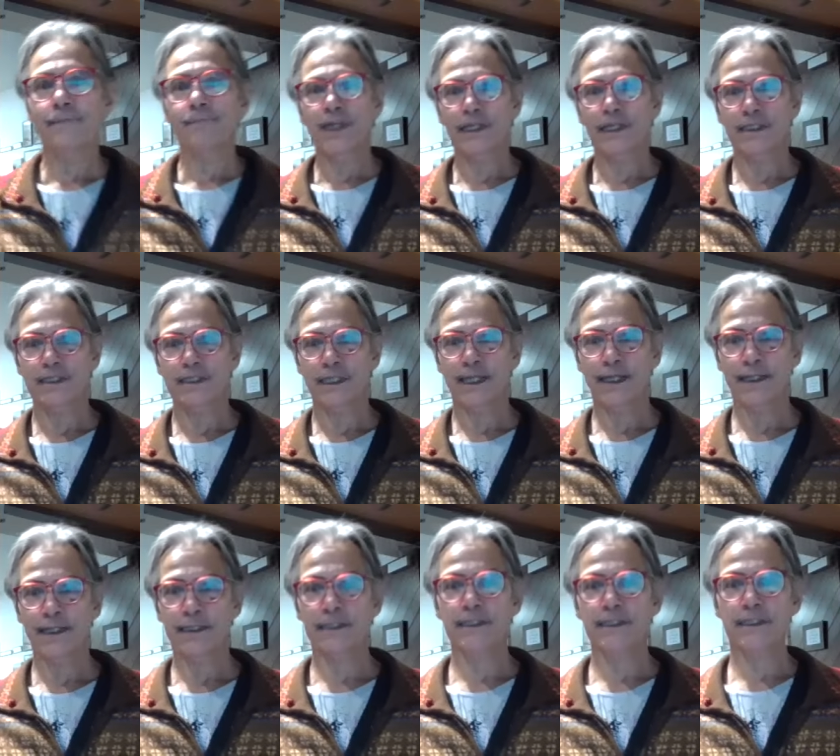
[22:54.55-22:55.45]
is
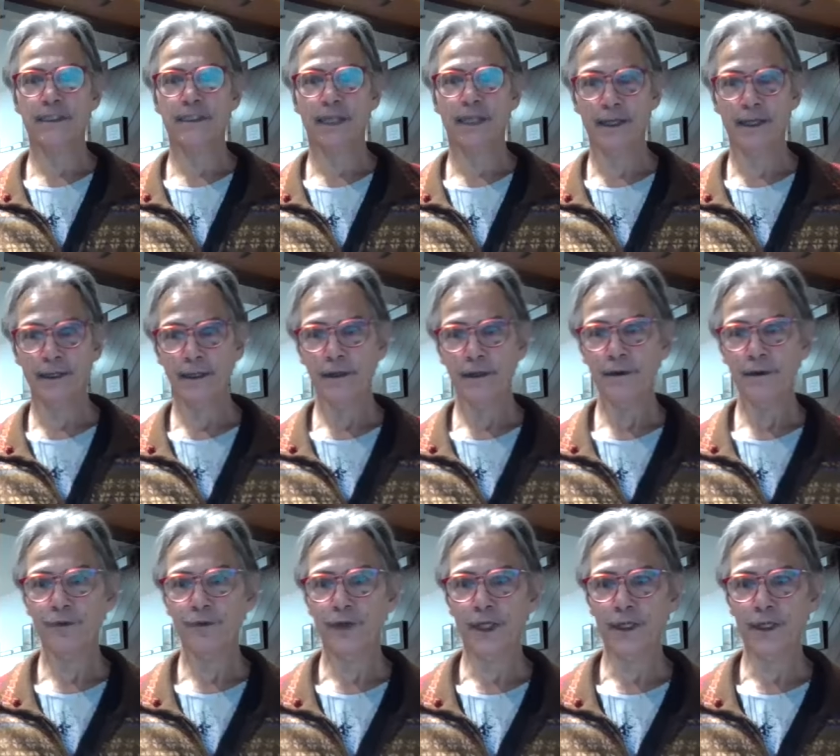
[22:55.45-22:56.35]
a sun
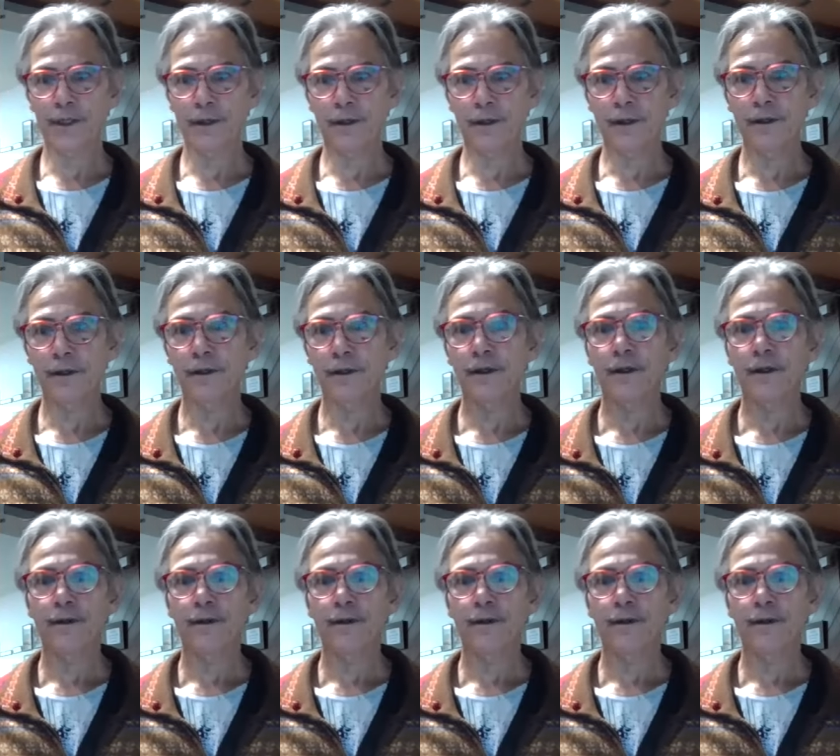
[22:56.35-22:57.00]
figure